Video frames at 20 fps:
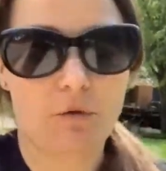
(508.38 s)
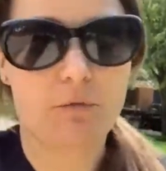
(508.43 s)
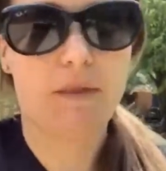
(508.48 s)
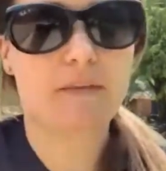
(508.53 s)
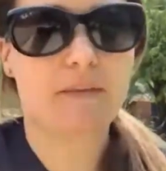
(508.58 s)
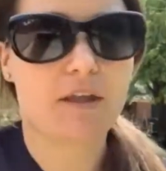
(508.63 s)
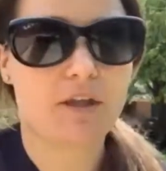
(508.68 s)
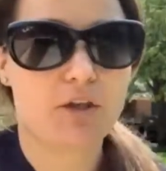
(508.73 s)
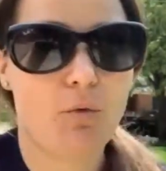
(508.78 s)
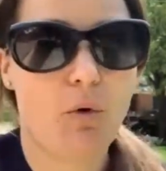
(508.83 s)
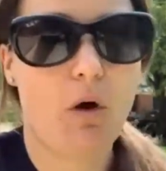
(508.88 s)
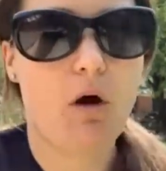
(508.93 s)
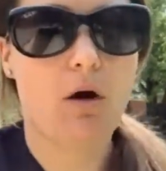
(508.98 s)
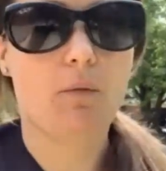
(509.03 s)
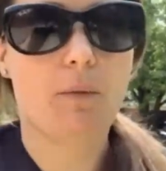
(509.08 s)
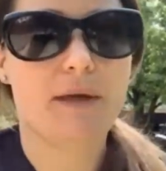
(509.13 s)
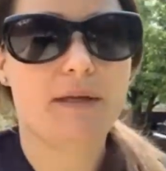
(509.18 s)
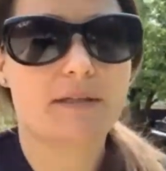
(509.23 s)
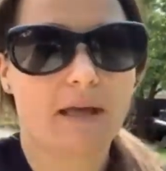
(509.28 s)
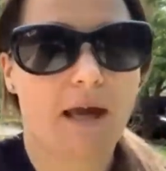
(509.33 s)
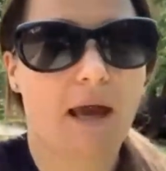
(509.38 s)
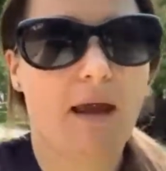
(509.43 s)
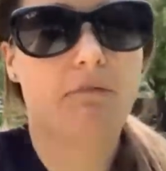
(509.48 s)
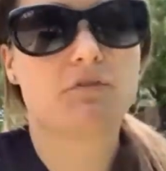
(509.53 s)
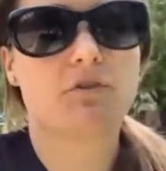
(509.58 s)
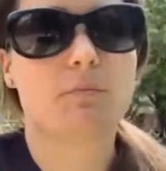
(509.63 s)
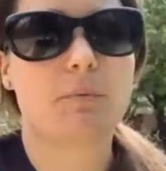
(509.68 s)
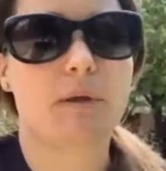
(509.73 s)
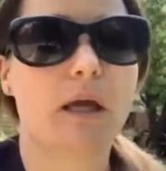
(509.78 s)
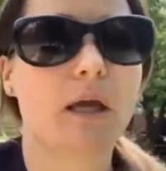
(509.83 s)
think that you always have
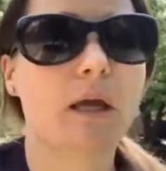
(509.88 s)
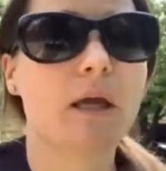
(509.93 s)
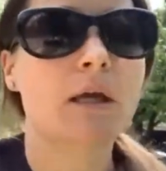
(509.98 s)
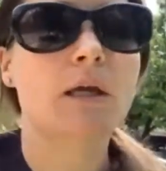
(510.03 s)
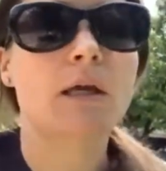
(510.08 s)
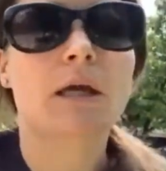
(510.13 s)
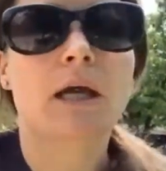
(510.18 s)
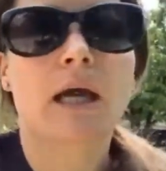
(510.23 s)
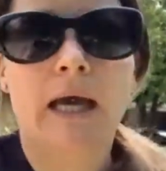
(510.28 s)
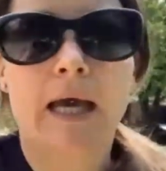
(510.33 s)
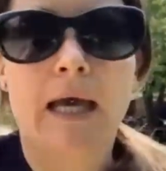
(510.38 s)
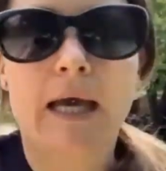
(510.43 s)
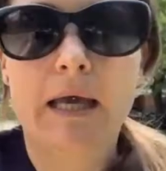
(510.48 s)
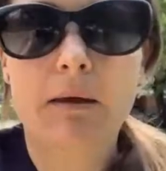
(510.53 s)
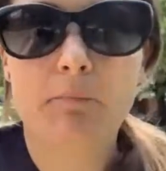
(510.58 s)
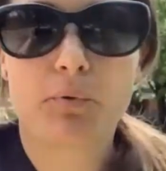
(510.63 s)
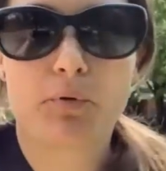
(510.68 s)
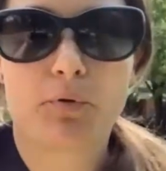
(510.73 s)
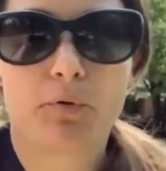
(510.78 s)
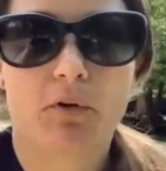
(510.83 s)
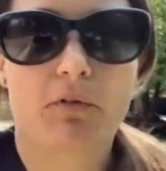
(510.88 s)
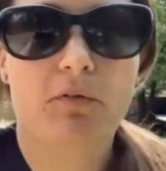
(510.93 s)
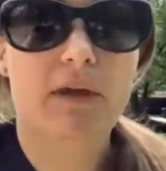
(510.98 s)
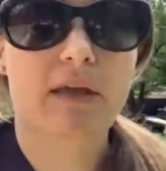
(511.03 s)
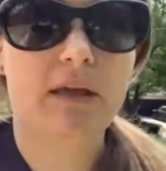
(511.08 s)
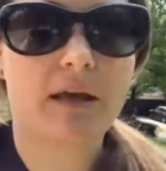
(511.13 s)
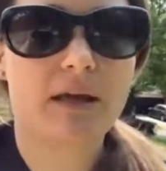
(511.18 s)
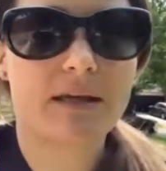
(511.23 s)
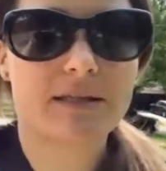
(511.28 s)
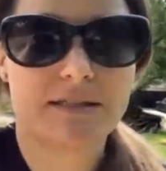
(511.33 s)
to be improving
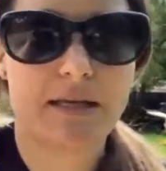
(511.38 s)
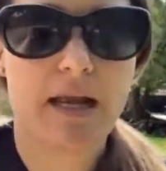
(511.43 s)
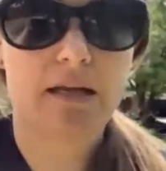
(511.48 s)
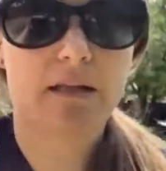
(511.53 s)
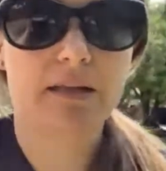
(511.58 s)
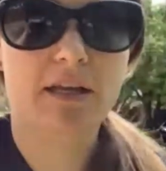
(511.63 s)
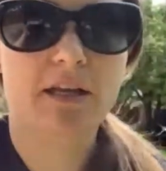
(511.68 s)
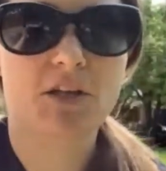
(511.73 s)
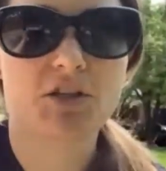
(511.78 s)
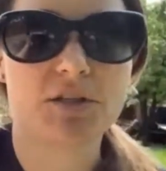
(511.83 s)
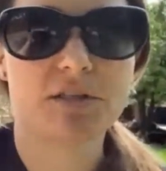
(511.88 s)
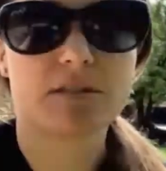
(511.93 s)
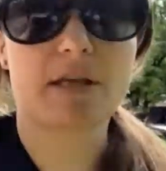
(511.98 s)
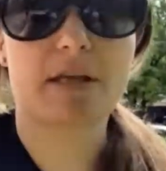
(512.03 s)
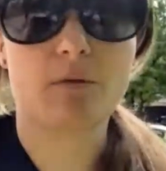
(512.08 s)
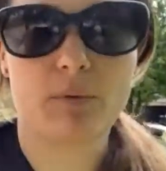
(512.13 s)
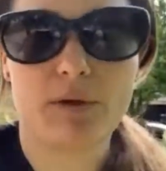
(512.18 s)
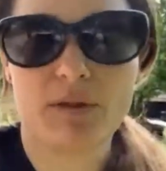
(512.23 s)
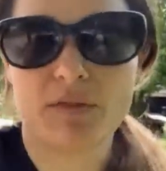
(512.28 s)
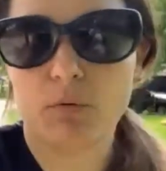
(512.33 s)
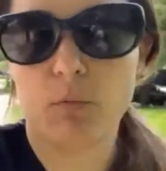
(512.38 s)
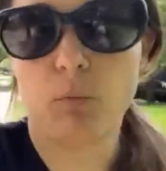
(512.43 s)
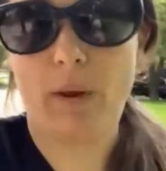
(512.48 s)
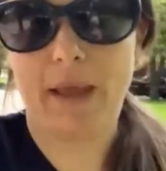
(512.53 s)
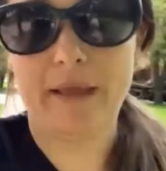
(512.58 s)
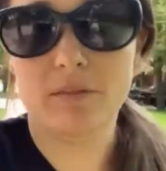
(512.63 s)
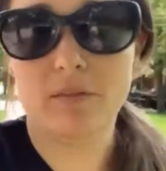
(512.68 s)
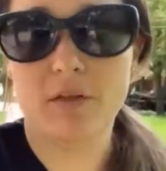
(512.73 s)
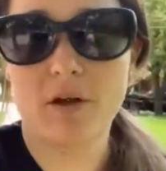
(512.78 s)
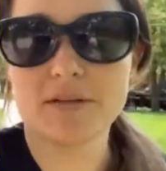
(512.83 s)
steadily. Just like with
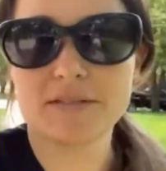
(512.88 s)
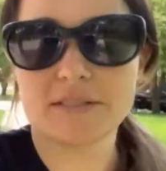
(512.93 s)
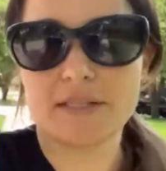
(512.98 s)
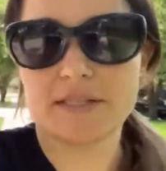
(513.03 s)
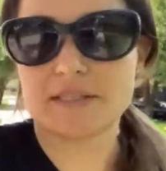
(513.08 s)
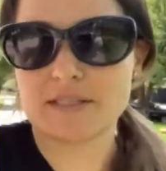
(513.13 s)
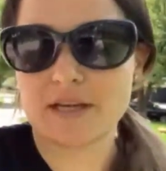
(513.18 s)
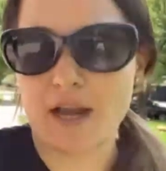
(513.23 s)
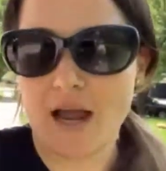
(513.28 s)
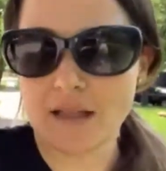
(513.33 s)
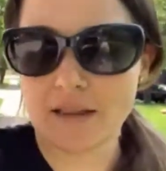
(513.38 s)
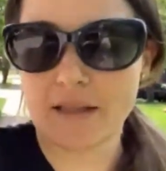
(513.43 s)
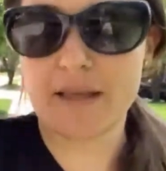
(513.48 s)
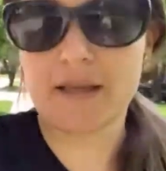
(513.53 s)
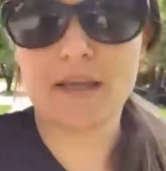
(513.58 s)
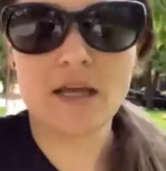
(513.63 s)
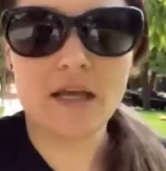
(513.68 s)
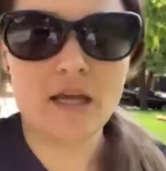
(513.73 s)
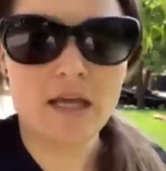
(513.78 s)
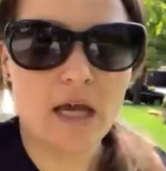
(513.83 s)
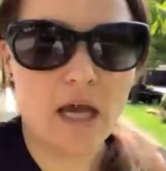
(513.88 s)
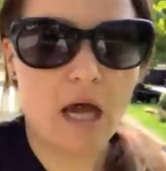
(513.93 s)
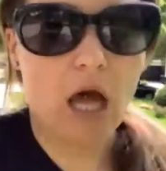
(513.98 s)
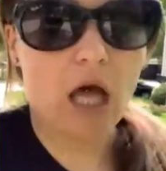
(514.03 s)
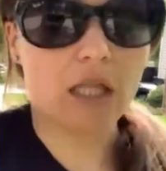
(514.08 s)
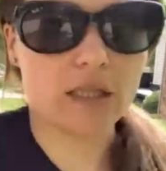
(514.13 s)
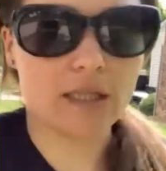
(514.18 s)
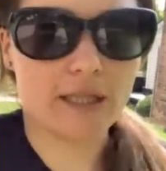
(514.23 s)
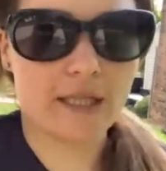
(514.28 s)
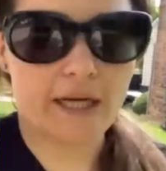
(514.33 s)
weight loss, it's not like a
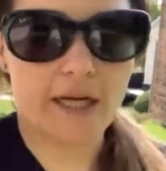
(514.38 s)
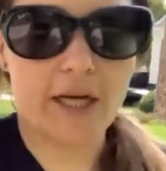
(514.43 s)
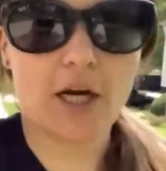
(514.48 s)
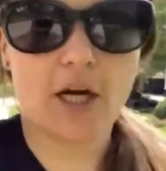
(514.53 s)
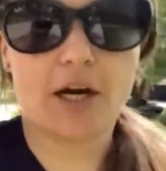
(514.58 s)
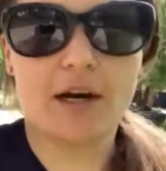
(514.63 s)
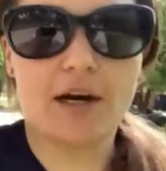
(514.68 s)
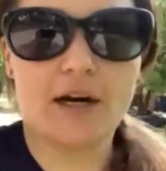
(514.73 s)
linear